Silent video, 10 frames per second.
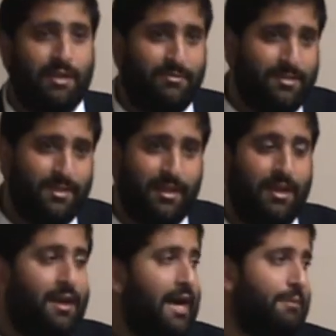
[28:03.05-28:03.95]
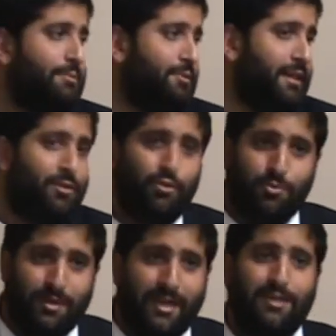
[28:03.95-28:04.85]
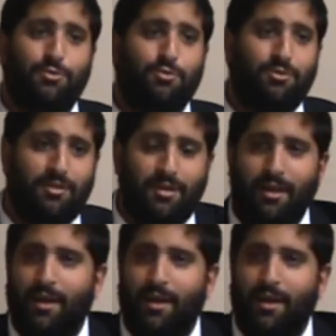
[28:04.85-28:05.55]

I visit, I, I meet people that learn with me in high school. That,